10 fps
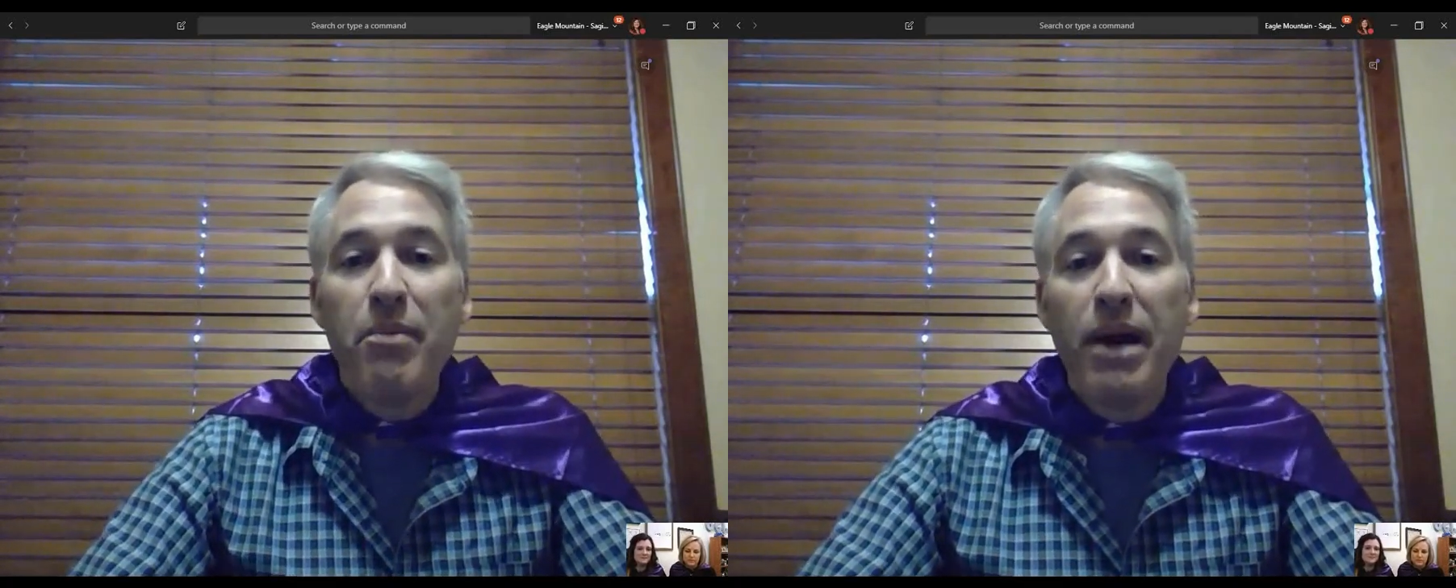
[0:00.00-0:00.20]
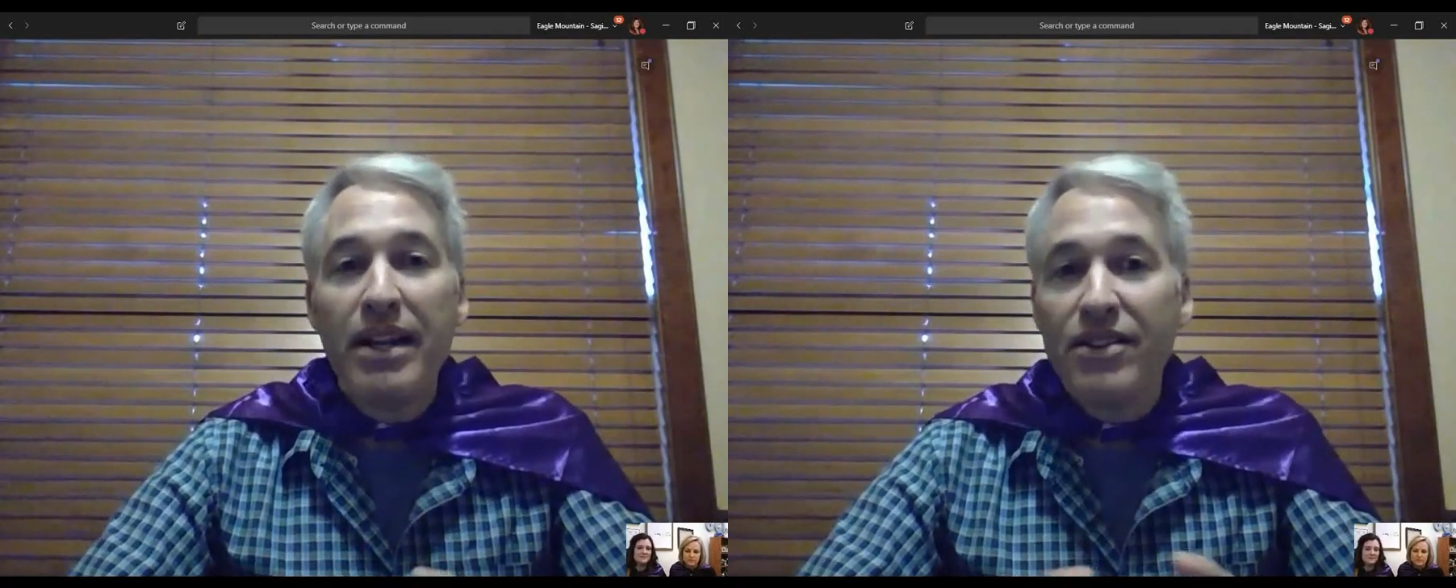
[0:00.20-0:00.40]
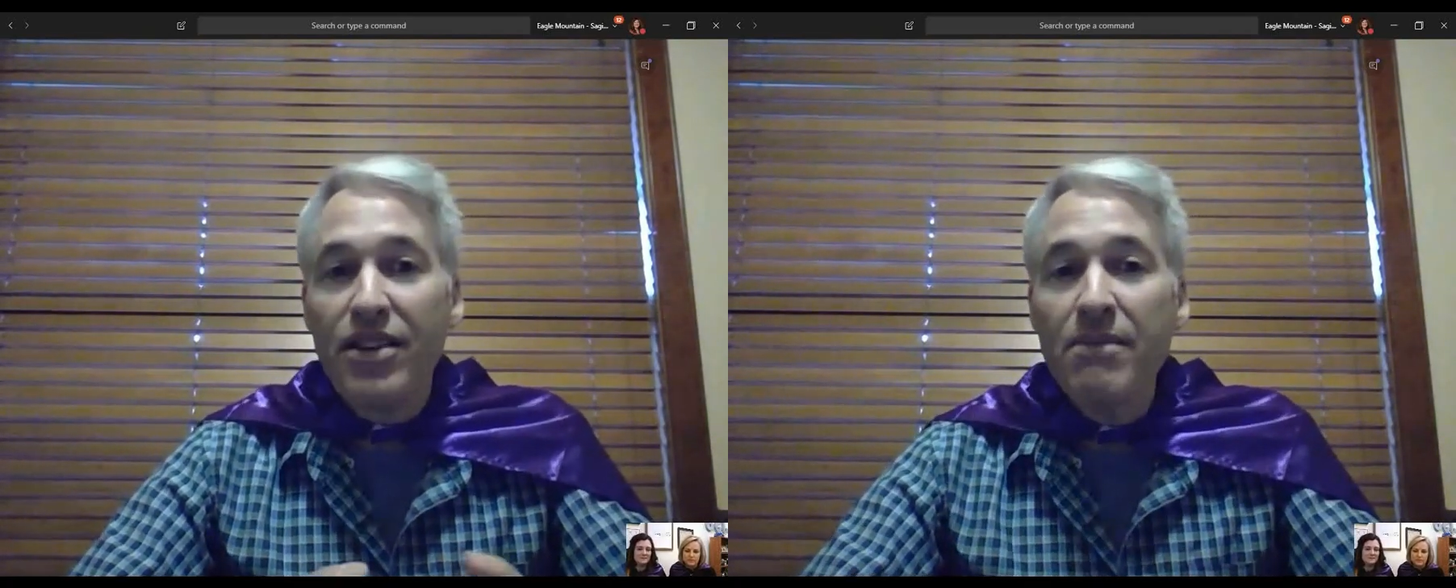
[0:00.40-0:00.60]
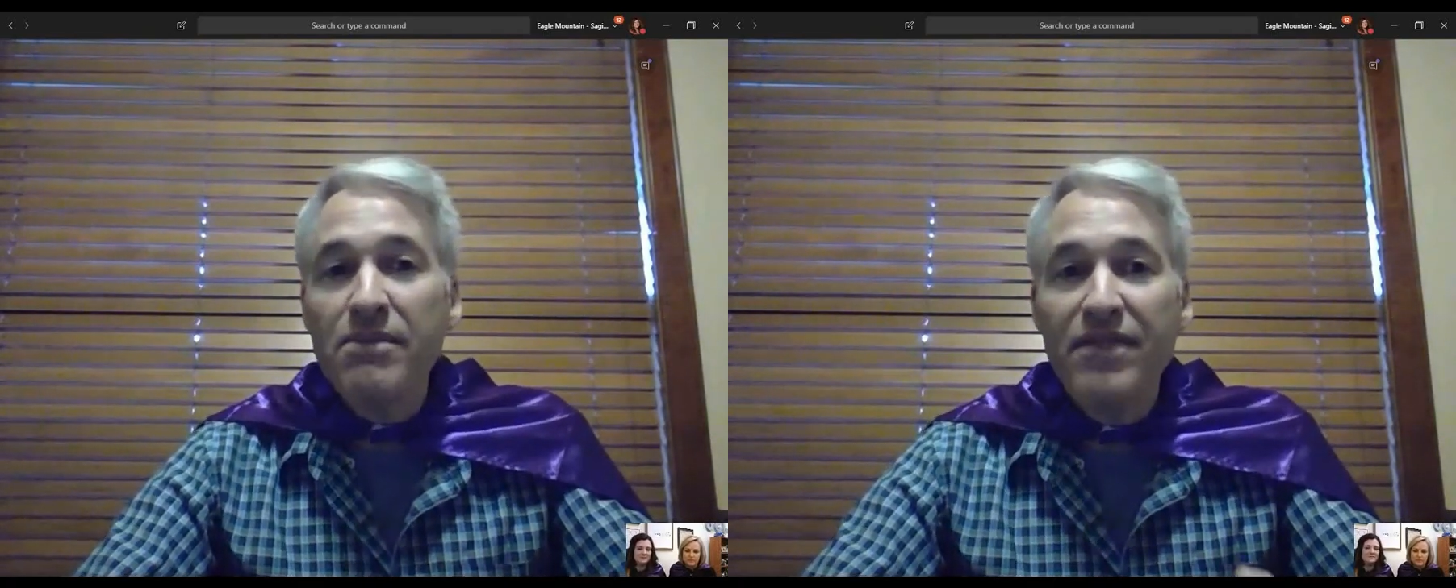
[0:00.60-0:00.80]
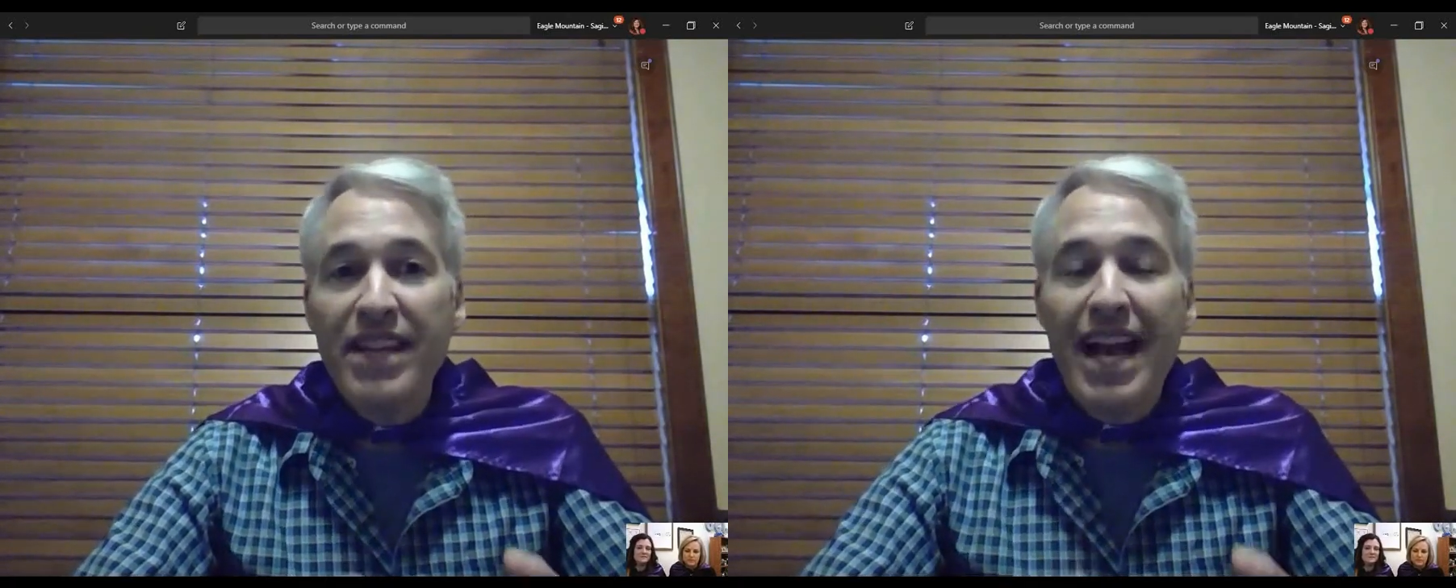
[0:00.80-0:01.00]
But in
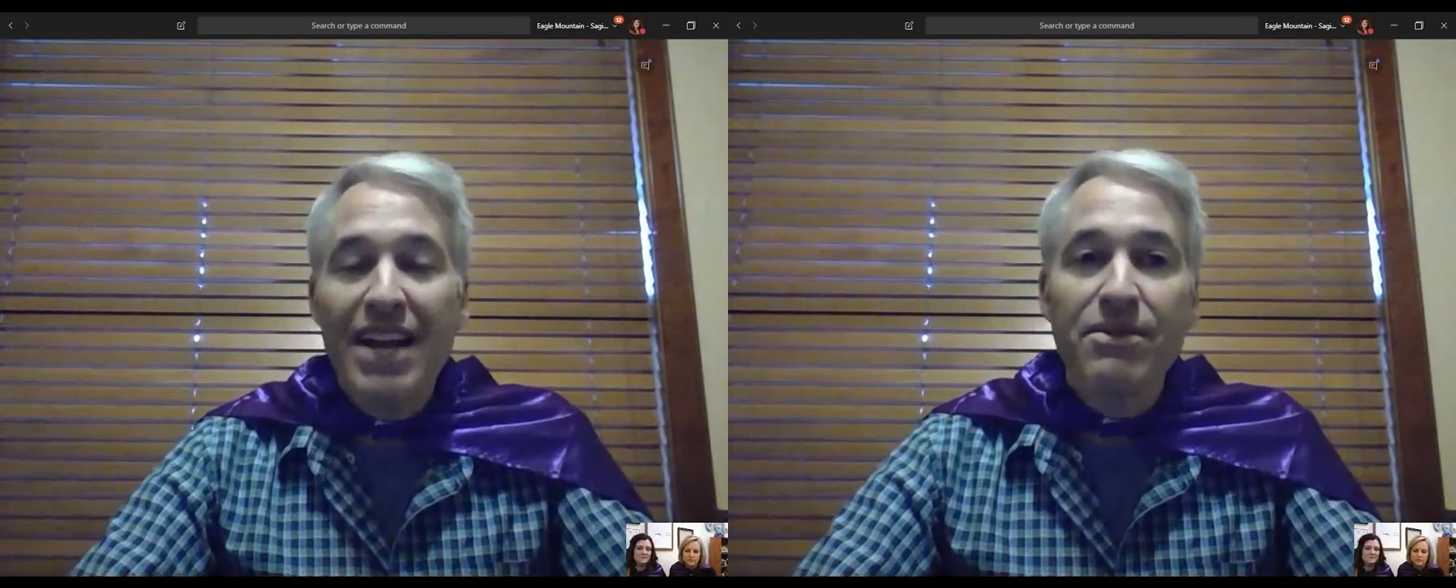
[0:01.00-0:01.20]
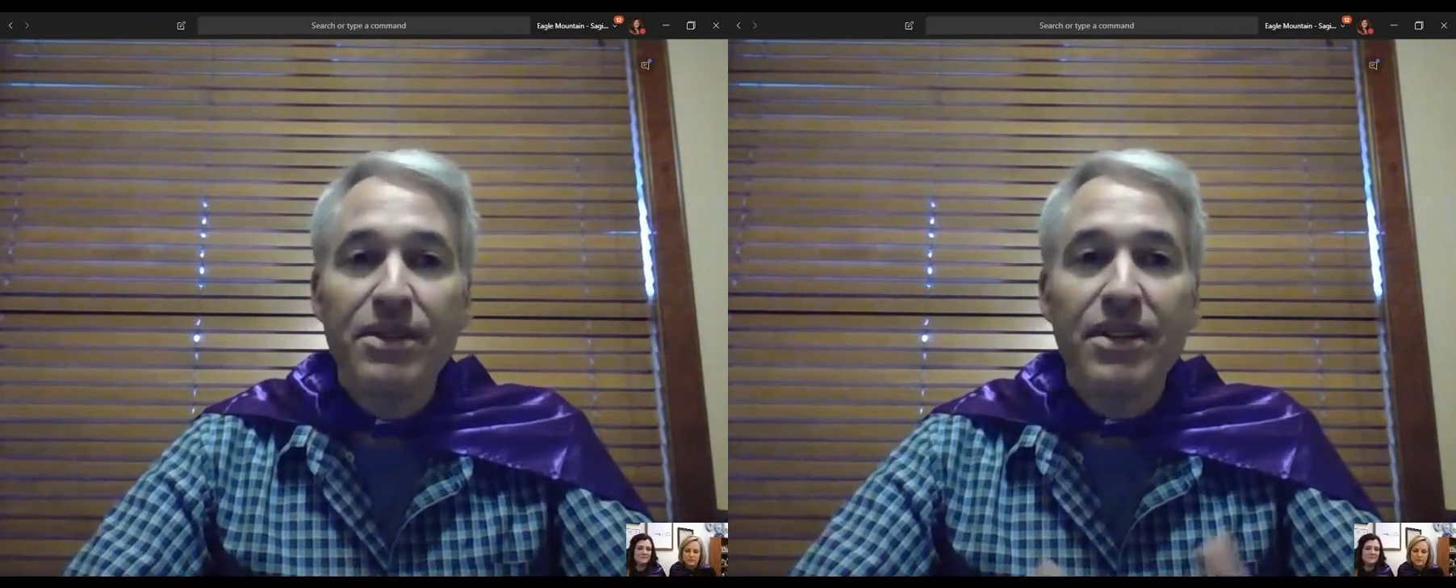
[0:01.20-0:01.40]
terms of the actual